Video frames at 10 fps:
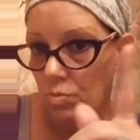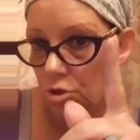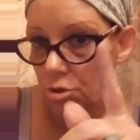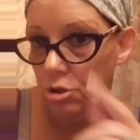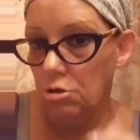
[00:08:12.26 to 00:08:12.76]

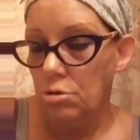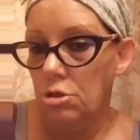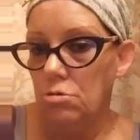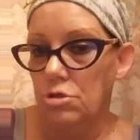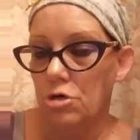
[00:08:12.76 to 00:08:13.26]
Shows
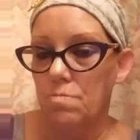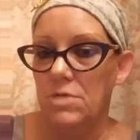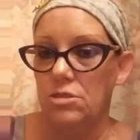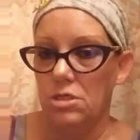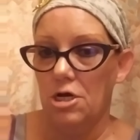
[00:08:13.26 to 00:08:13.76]
you your
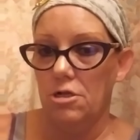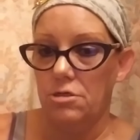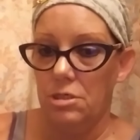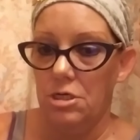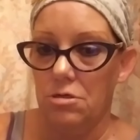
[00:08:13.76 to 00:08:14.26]

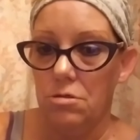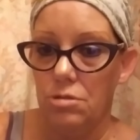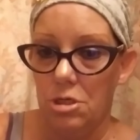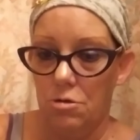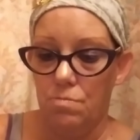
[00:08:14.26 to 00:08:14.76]
mentality also.